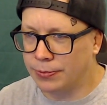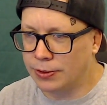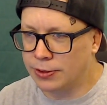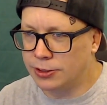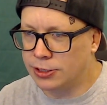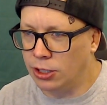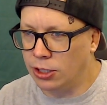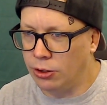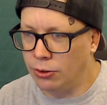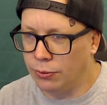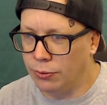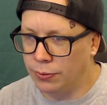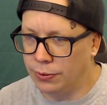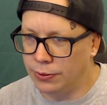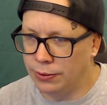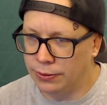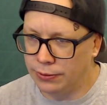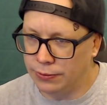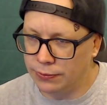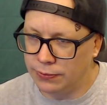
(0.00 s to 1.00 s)
So
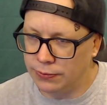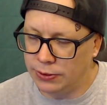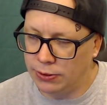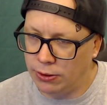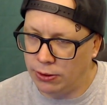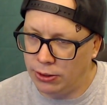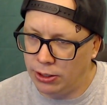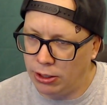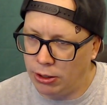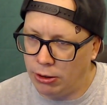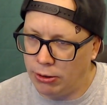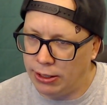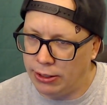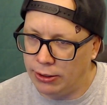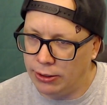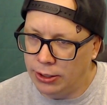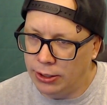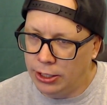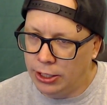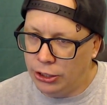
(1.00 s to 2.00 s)
you're
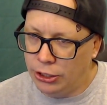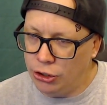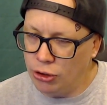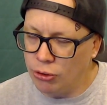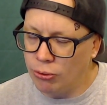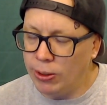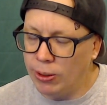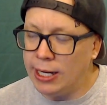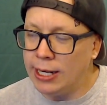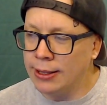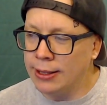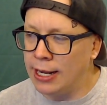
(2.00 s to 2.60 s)
reading